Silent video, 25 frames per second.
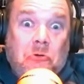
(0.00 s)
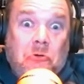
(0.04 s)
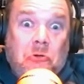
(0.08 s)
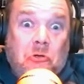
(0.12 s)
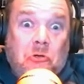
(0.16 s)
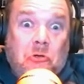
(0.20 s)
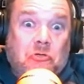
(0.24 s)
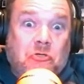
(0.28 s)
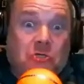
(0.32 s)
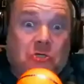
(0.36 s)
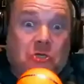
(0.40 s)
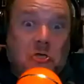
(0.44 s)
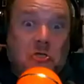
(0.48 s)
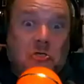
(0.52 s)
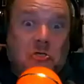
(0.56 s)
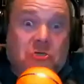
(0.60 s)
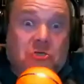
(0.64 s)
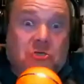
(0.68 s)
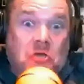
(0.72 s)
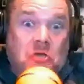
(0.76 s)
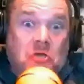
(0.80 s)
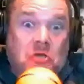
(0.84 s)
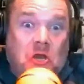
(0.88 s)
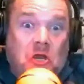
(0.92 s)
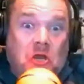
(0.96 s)
it's
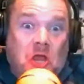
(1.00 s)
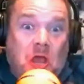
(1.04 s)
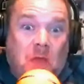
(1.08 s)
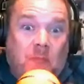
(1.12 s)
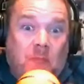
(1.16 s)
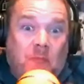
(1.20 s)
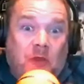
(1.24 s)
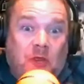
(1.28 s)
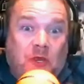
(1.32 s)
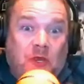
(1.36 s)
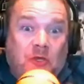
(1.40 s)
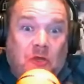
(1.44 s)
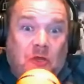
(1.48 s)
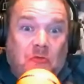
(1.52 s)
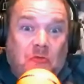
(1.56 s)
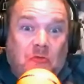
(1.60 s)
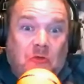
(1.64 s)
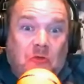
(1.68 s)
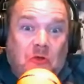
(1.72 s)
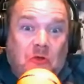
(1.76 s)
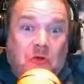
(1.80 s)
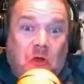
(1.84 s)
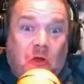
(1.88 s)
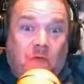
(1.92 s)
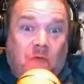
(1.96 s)
not happening. Don't
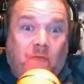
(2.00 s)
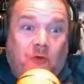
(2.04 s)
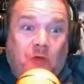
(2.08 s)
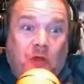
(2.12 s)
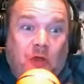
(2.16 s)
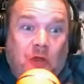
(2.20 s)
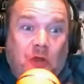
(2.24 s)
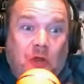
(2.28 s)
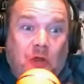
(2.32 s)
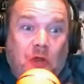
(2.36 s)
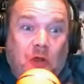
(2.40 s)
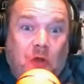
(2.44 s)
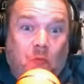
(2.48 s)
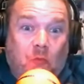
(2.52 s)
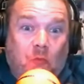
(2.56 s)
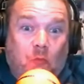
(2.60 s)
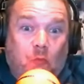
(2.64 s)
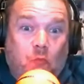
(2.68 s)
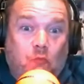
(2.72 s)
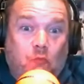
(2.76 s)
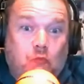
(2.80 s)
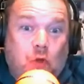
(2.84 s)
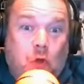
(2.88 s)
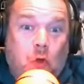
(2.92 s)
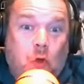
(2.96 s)
look over here.
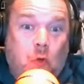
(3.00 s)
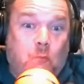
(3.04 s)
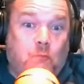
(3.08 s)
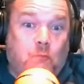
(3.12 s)
Nope.